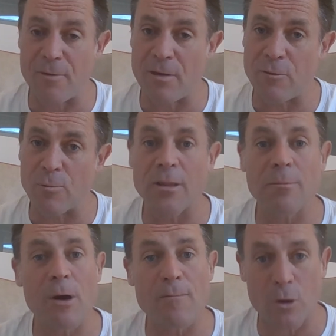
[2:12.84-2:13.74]
you bring
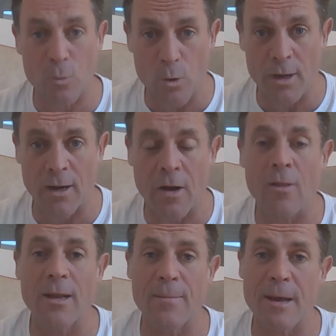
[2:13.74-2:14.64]
them over on a working
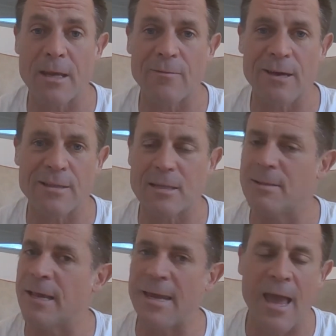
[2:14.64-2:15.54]
holiday maker visa,
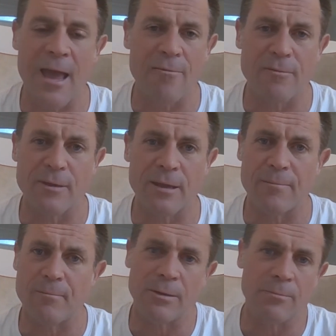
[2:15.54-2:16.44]
they have their,
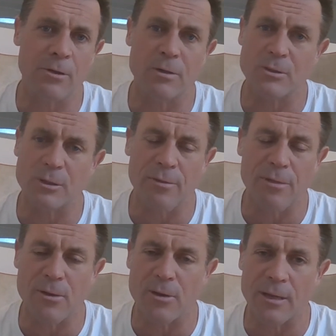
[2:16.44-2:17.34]
sort of
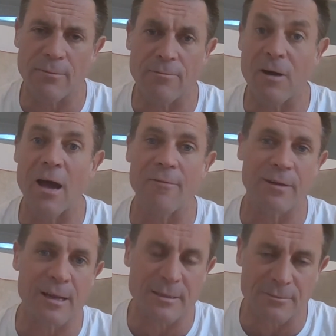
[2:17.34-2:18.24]
35
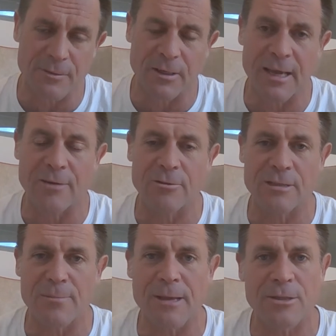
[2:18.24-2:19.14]
and under for the
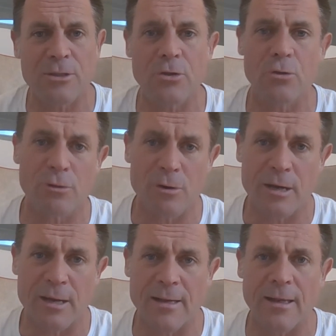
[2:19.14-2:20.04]
countries I mentioned, or
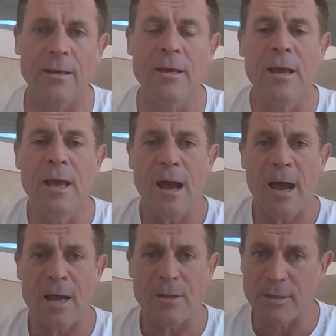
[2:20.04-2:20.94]
30 and under.
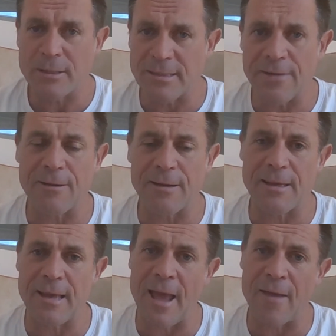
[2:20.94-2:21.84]
You can
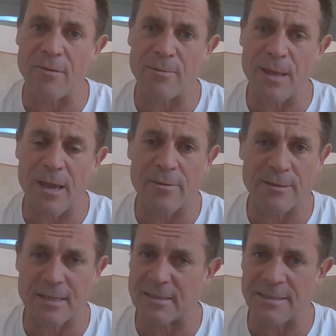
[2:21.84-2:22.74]
definitely have them there,
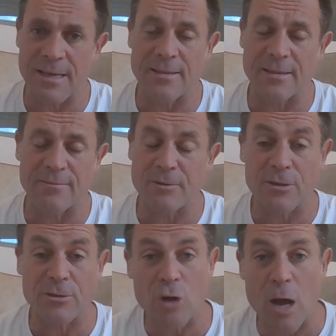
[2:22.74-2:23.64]
as I said, for
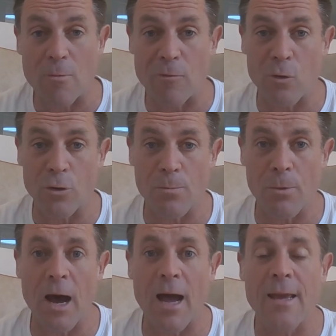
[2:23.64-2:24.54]
your try before you
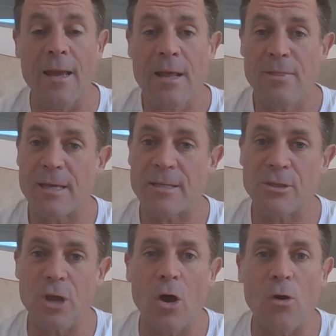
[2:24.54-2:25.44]
buy. There's
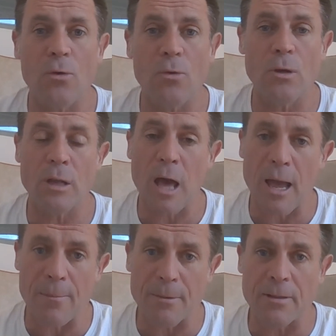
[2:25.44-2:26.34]
no
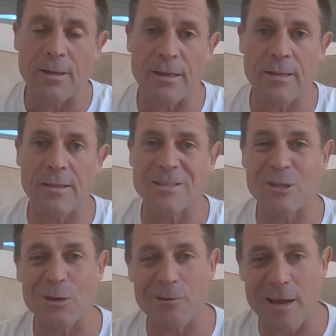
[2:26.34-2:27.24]
liability, there's
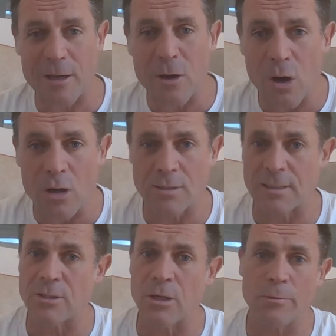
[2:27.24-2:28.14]
no great cost,
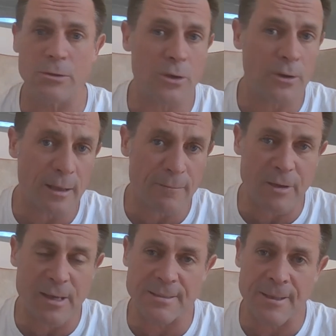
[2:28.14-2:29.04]
there's no return
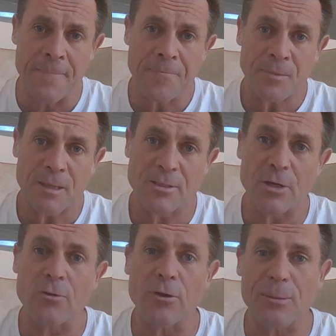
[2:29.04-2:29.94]
airfares. There's
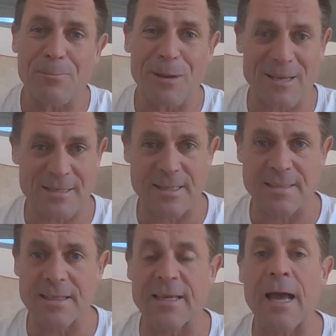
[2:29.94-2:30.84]
not all the
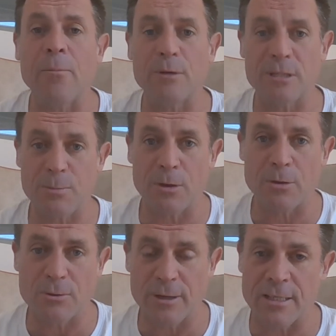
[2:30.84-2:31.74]
complexities that come with
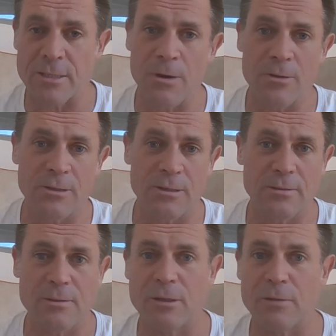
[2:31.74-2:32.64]
sponsoring. I suppose if
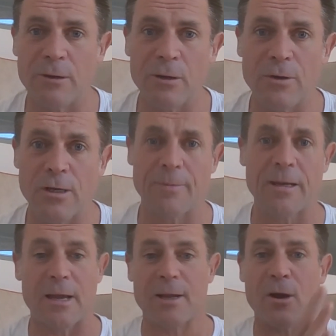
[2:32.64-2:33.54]
we look at it a bit
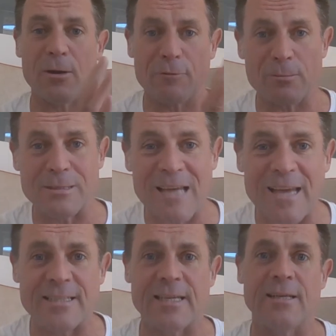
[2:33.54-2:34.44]
like going from
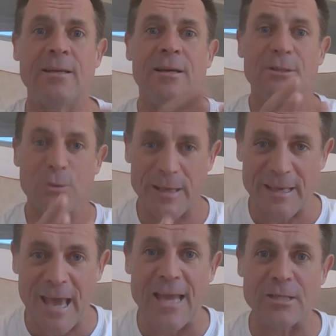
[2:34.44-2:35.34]
dating to
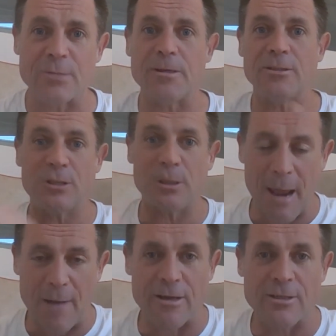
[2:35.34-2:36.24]
engagement to
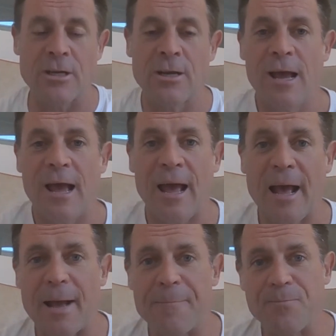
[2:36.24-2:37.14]
marriage.
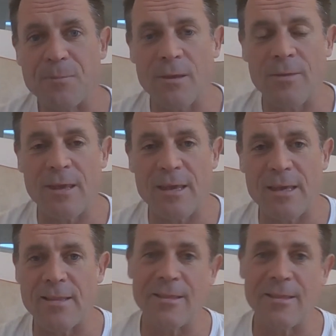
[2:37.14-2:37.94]
The